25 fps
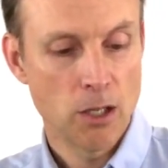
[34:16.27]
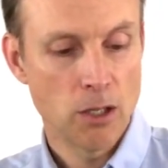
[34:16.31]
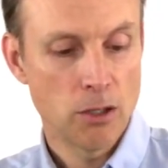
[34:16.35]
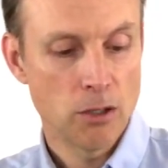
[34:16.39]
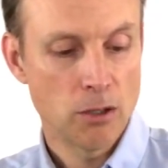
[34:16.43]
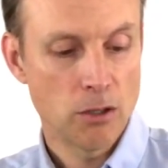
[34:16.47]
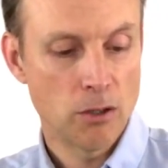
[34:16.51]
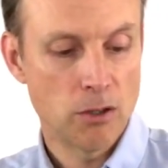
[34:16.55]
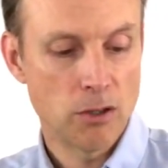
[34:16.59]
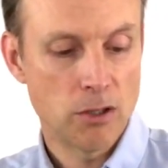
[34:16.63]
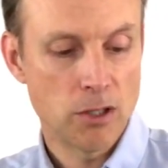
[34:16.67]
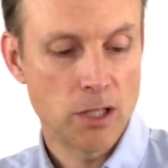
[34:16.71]

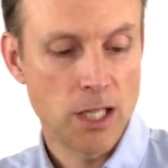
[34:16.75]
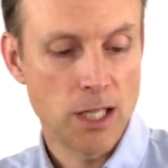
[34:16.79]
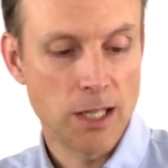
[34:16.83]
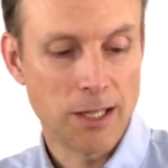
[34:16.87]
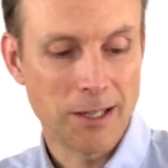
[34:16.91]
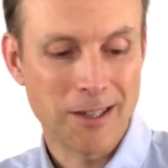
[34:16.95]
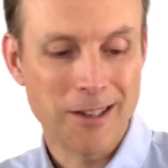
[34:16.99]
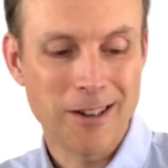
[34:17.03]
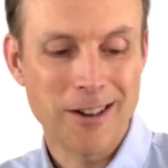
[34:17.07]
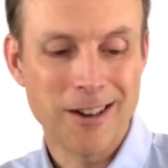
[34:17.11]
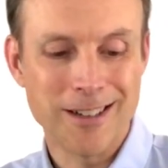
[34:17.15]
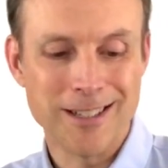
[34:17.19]
to see the
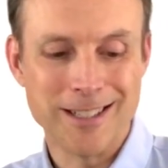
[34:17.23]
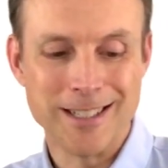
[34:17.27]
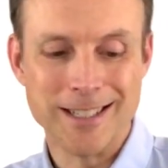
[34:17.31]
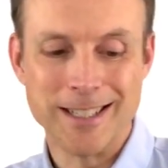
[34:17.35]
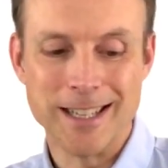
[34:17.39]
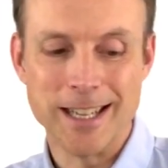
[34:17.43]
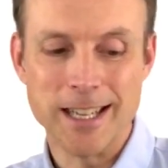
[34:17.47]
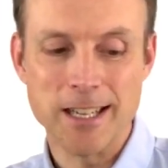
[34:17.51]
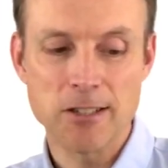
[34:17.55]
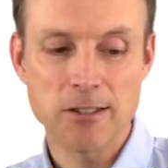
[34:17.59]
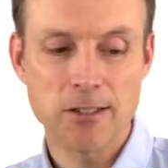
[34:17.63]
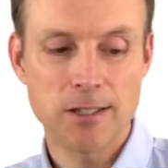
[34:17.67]

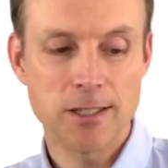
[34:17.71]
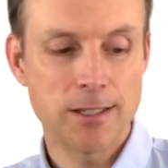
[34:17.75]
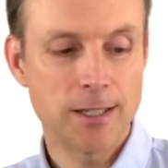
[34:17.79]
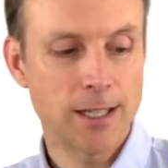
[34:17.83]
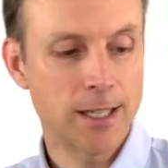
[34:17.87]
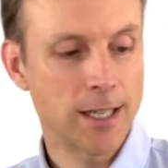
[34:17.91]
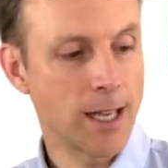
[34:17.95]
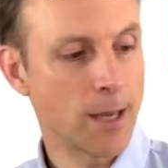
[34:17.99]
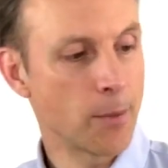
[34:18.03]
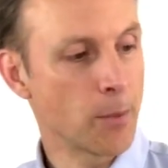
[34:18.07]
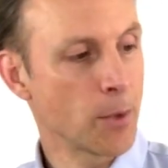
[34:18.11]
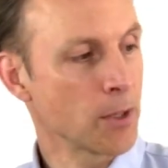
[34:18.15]
causation
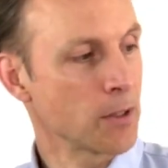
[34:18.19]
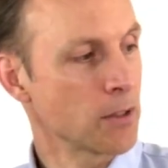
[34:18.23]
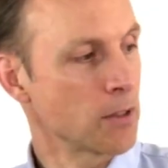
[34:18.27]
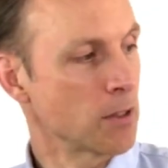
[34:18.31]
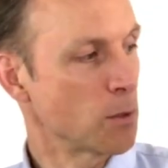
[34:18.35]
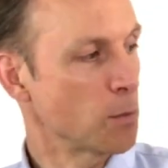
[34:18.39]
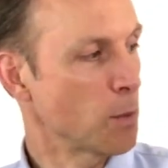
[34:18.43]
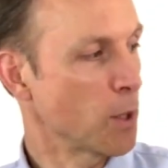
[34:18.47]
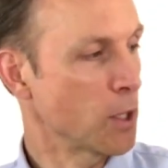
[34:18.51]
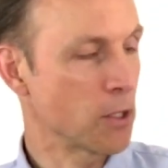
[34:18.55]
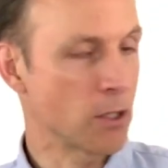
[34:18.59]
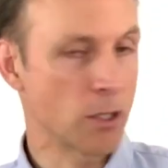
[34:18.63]
dynamics,
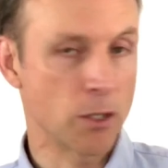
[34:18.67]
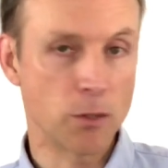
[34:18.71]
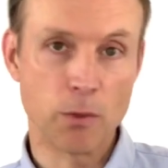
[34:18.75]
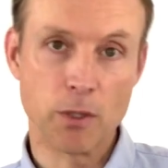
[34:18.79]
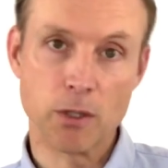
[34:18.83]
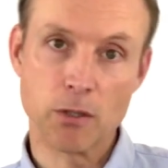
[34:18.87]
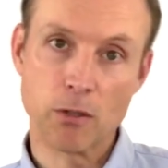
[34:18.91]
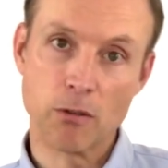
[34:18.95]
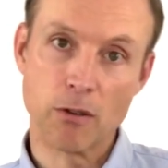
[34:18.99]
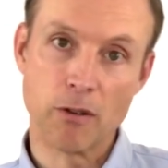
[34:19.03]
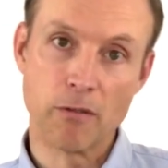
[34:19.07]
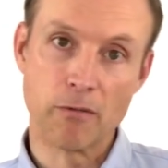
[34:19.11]
especially as we
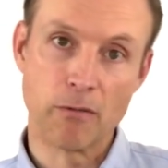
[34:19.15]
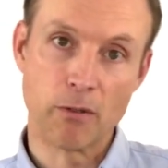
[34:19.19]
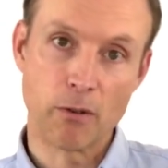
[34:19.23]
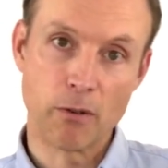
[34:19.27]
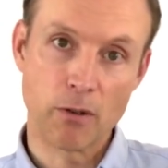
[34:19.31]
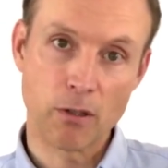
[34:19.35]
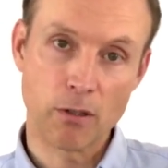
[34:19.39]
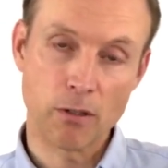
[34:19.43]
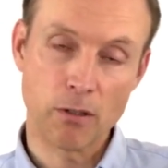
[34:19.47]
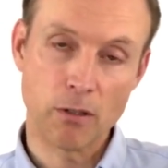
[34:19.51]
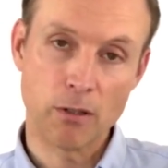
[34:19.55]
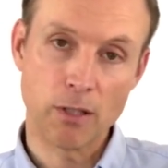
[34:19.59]
turn it
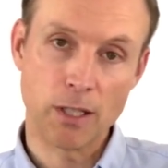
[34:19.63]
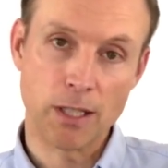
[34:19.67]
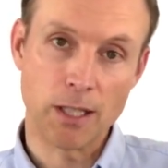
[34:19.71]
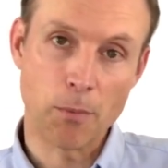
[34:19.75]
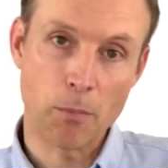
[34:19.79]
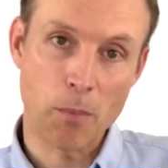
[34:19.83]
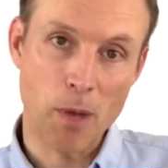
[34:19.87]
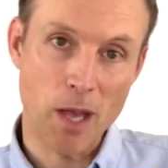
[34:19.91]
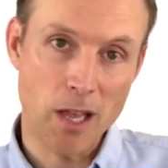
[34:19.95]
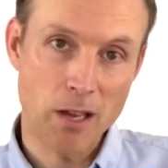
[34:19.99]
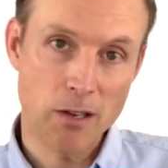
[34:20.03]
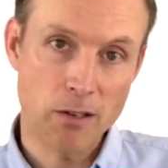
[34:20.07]
vertical and the
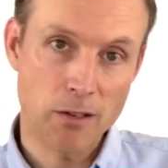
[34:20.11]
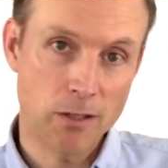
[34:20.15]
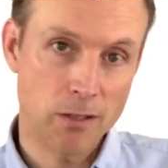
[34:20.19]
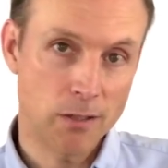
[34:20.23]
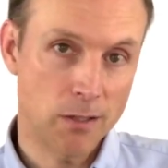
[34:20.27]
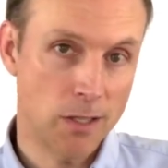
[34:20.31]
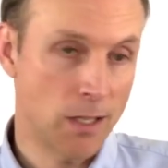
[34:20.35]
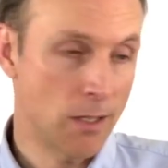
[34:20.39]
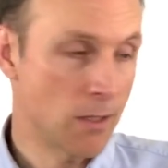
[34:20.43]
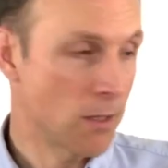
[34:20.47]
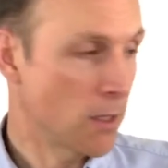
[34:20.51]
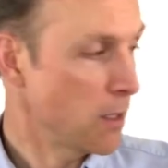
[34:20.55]
patient
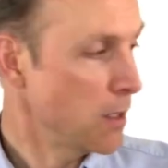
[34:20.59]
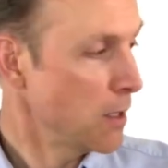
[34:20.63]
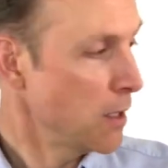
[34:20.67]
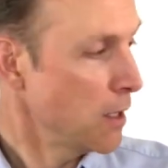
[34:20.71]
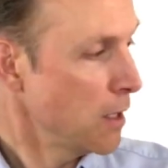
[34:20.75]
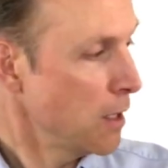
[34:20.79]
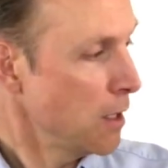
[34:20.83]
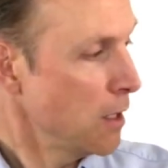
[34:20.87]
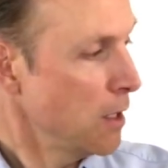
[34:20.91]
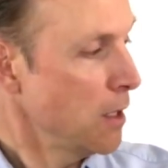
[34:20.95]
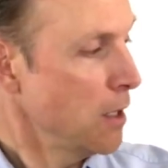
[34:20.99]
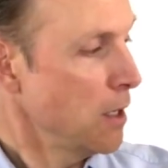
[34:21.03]
sees it.
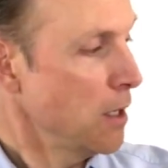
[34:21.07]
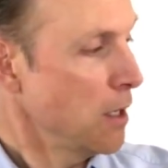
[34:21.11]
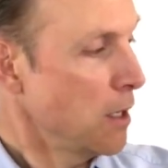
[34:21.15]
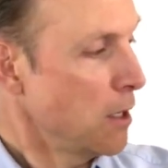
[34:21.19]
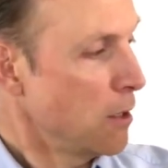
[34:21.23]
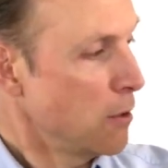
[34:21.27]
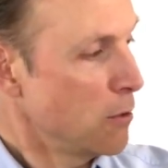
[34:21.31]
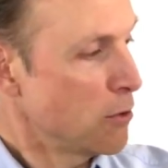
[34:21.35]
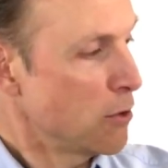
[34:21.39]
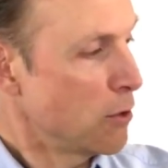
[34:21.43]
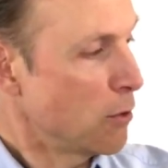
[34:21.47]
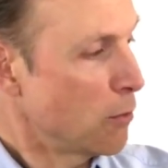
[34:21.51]

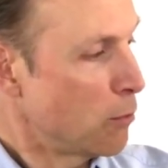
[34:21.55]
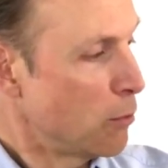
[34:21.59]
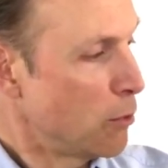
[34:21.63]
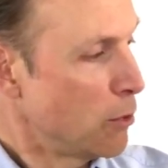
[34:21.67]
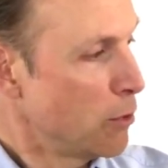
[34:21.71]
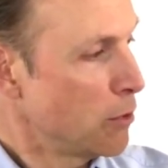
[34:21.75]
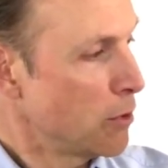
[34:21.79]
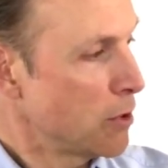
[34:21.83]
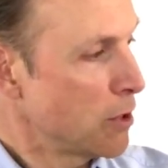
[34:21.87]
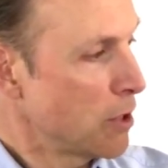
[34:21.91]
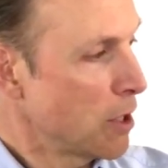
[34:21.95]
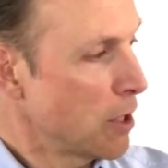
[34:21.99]
Here's your
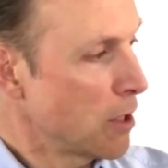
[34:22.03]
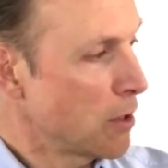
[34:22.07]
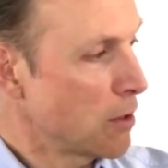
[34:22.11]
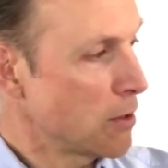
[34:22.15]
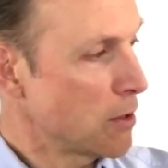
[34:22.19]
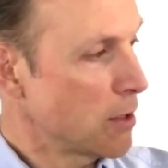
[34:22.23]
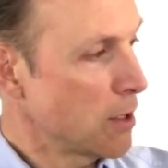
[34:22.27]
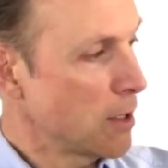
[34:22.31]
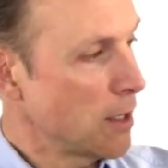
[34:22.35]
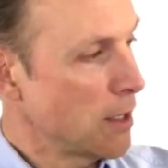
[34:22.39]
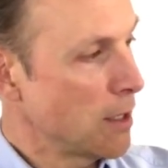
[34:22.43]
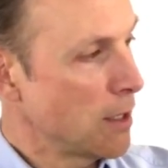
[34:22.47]
roots,
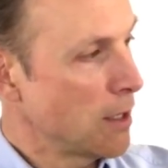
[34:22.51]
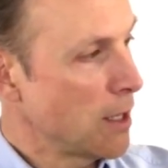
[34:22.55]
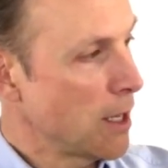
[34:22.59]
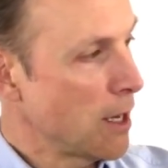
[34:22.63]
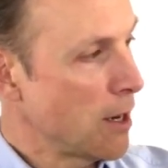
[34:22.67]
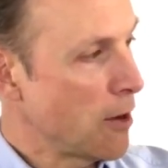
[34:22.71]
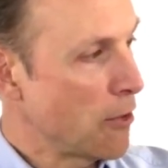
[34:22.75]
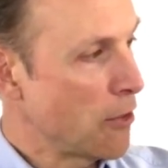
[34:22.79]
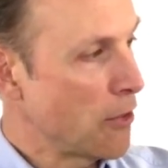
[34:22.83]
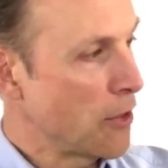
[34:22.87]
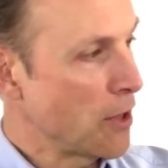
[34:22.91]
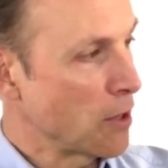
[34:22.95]
here's
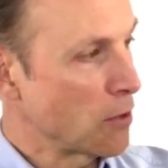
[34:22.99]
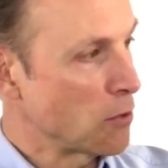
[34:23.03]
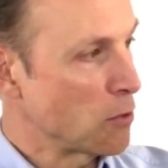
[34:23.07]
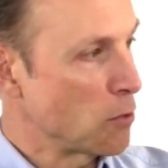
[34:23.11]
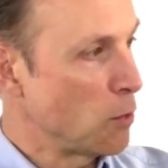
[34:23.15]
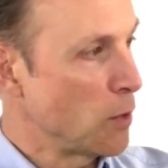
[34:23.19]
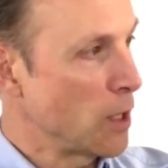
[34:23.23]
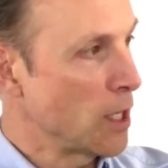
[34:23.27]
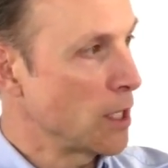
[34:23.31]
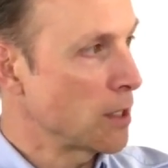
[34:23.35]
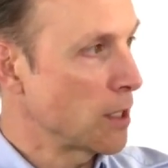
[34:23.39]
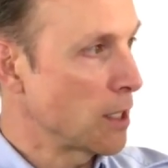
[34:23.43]
how things
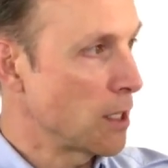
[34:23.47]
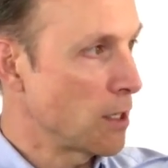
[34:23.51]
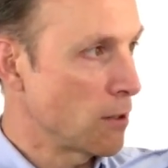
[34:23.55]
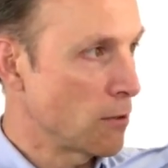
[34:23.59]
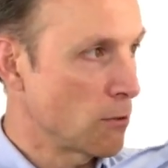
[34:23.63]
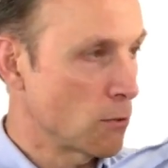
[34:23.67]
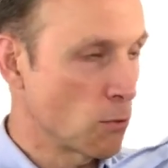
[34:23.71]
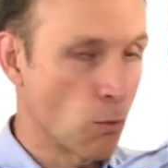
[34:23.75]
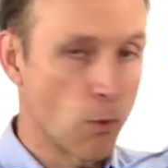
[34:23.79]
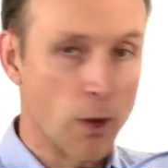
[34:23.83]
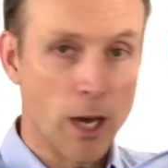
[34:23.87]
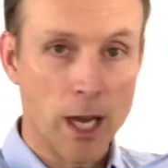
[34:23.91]
went, and
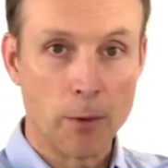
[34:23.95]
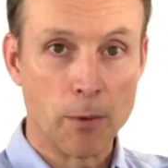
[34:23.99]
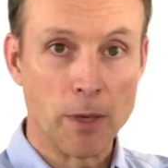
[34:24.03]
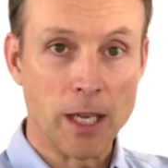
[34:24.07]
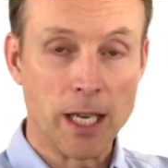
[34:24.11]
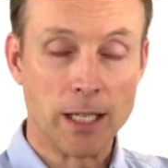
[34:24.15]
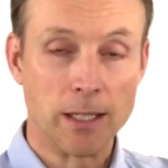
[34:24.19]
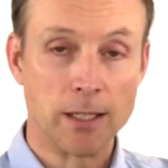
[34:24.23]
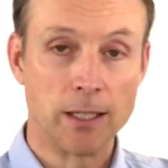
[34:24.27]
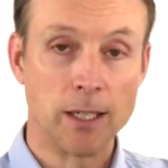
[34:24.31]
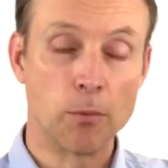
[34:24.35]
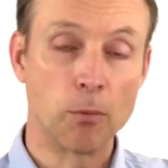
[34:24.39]
here's why we
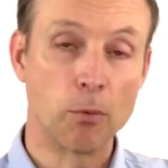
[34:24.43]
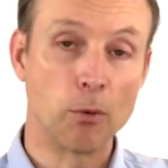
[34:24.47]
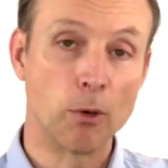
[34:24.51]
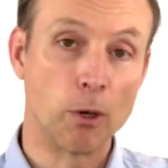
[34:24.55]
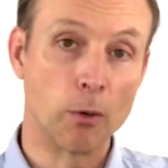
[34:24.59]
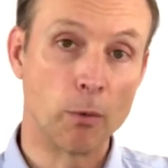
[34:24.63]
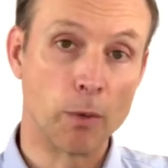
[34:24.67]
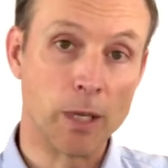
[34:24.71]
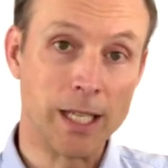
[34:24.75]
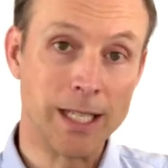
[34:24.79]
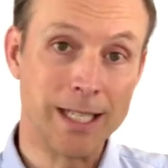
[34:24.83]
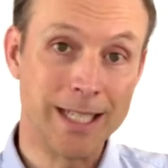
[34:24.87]
ended up where
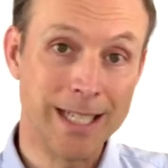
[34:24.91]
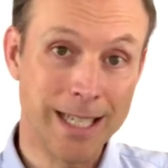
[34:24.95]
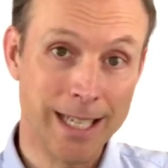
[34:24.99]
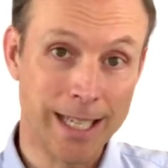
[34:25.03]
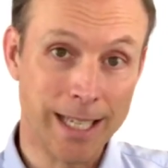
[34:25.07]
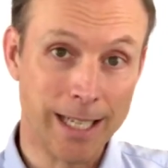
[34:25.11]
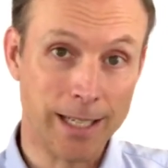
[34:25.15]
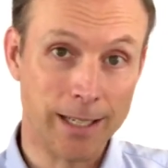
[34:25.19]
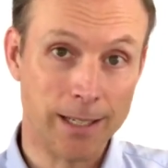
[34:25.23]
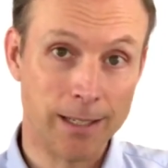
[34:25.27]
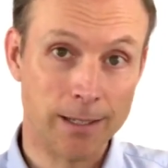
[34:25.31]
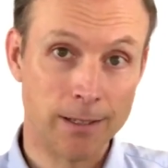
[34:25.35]
we
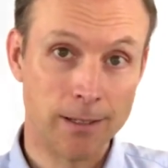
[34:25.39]
did.